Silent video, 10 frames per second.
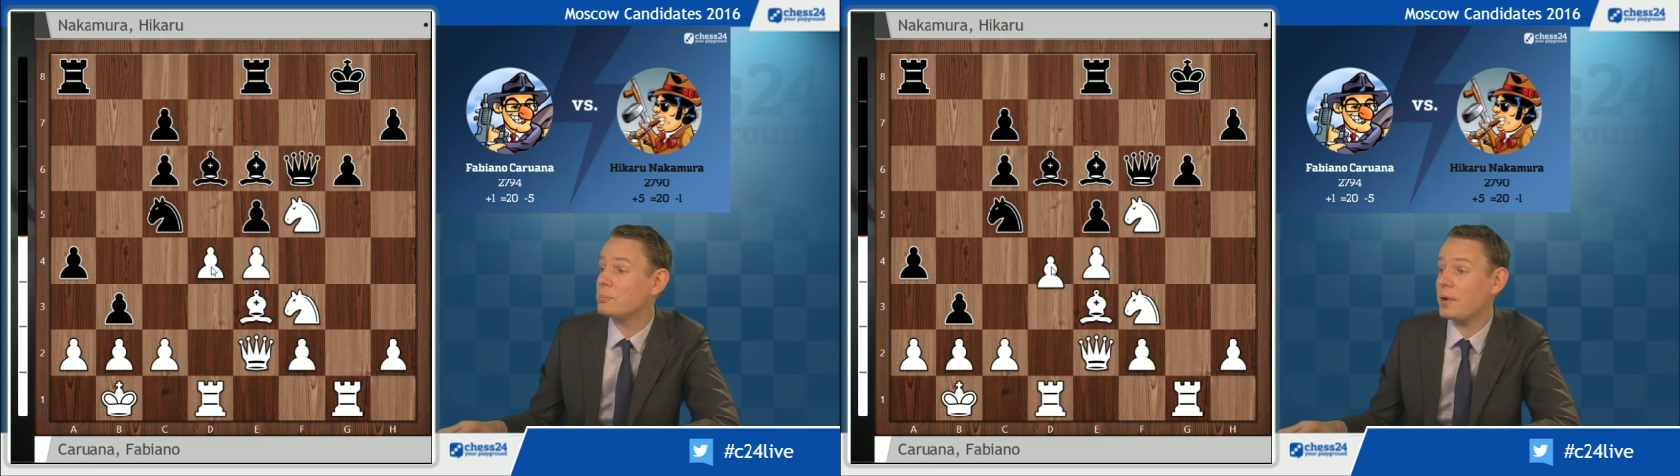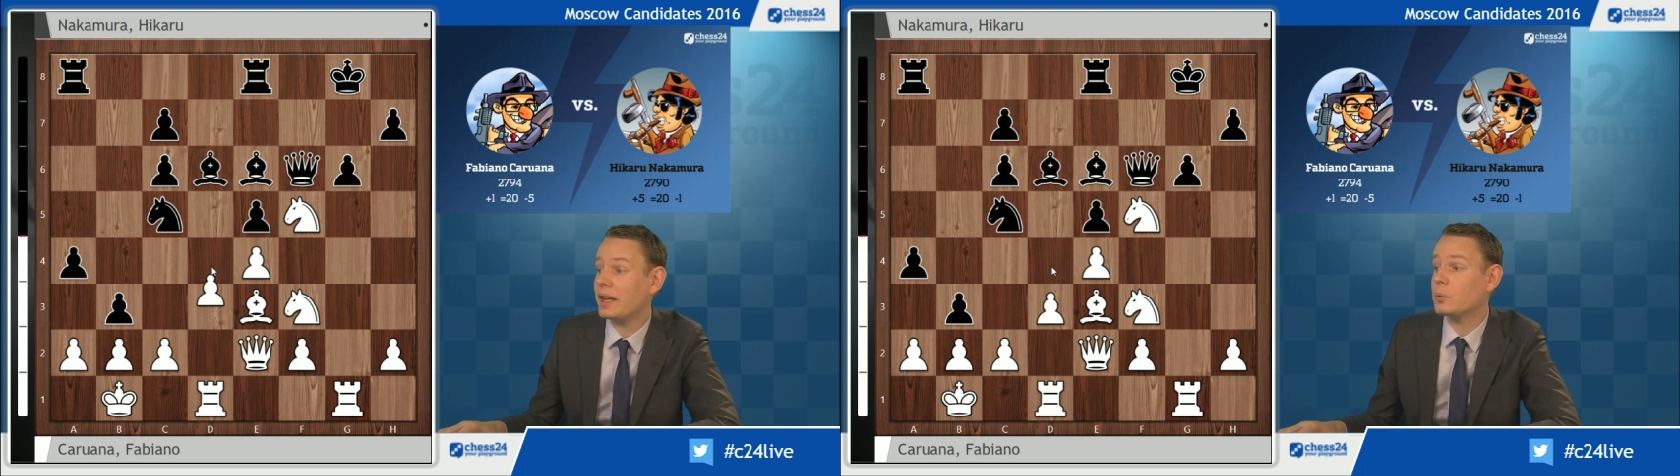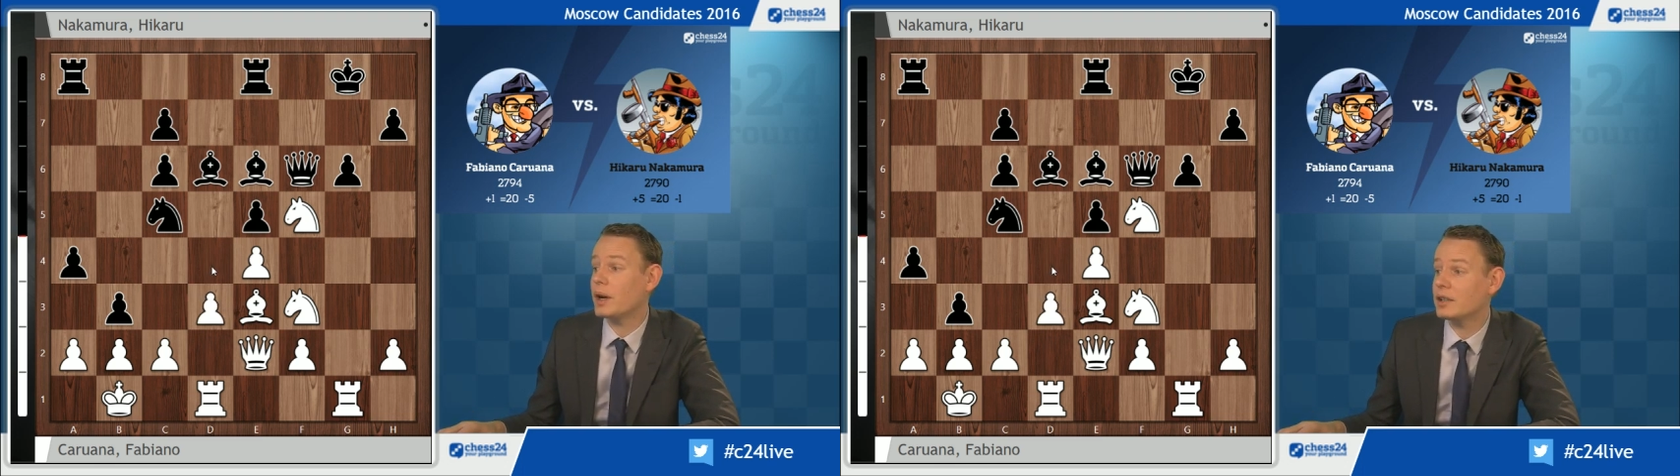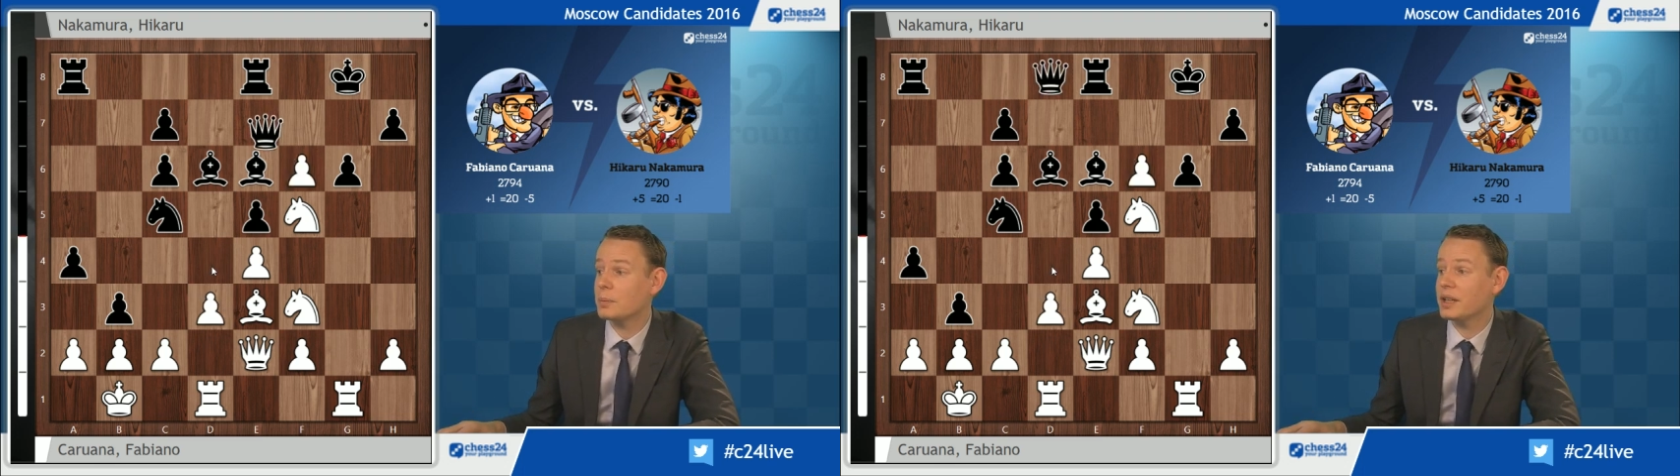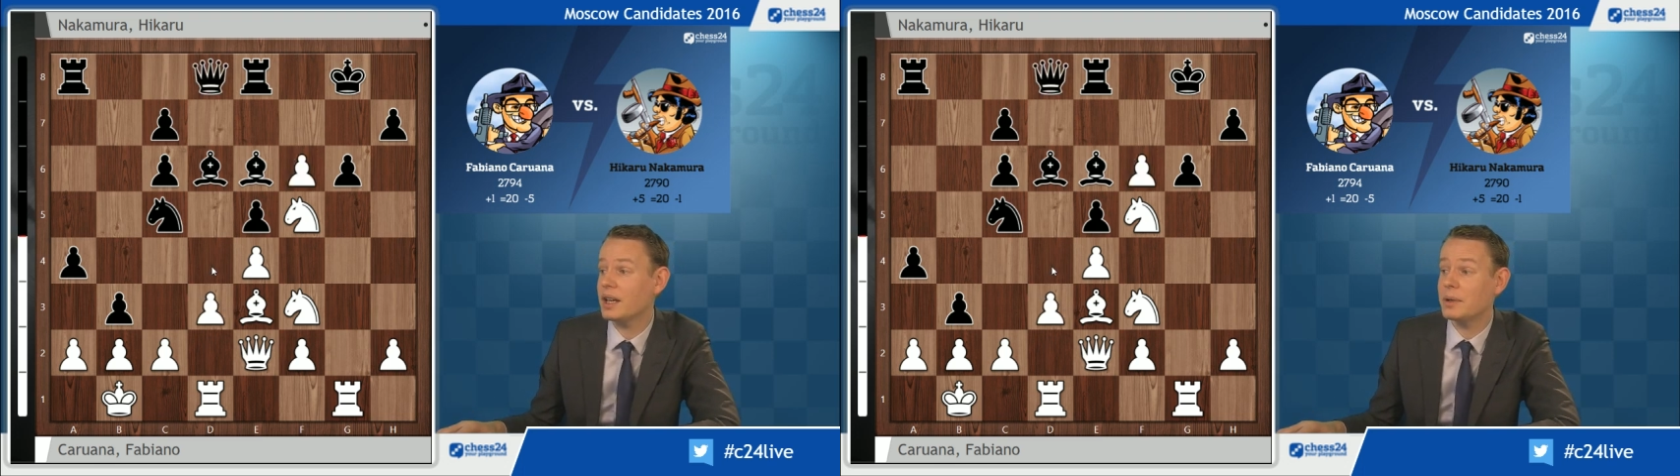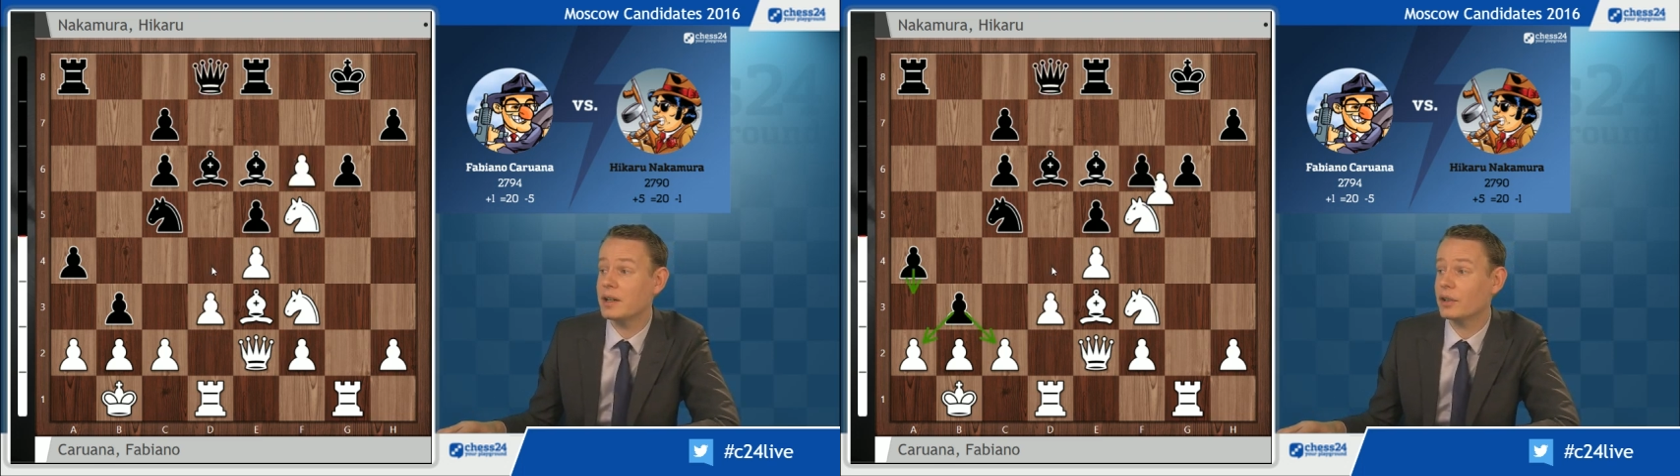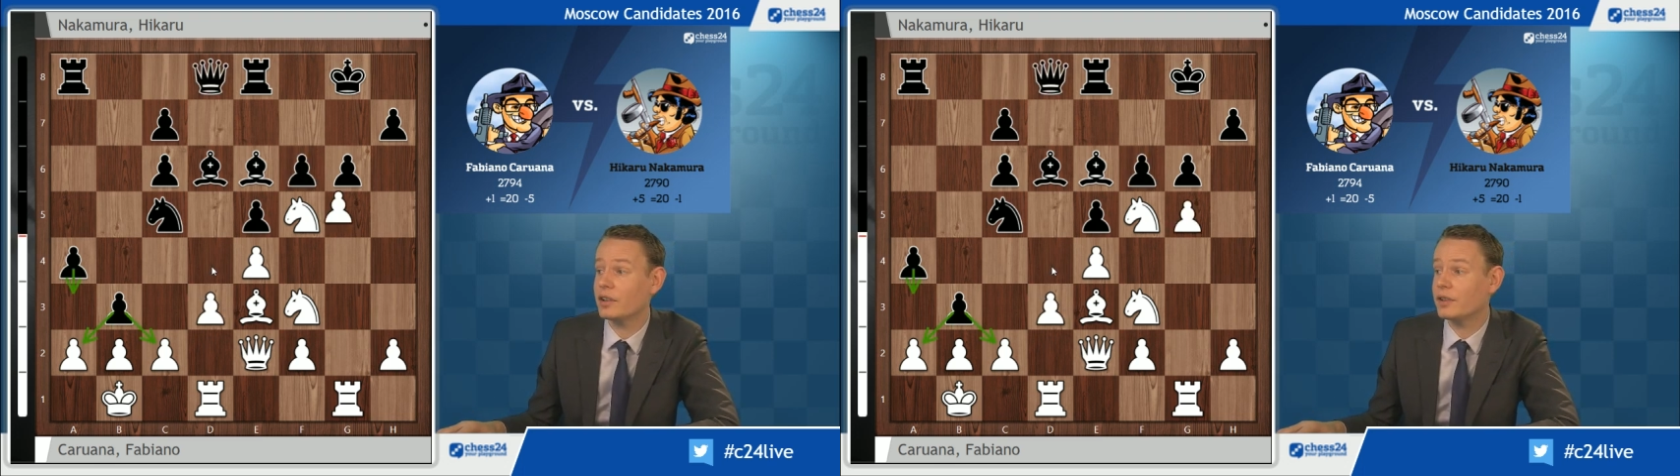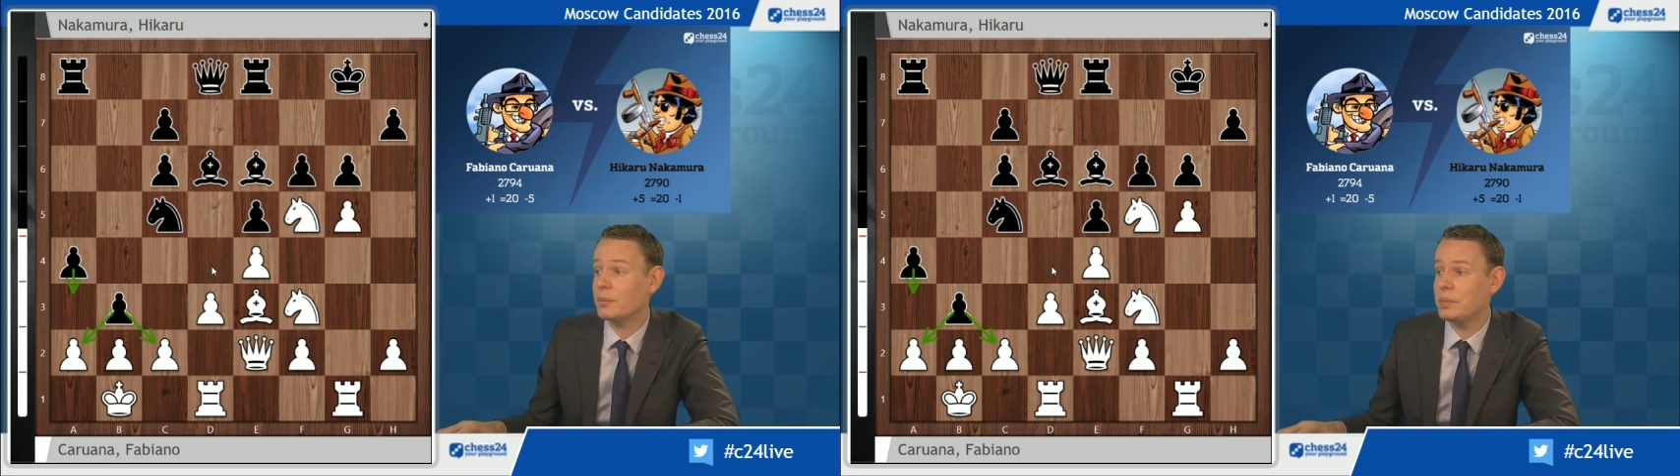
better way to play because after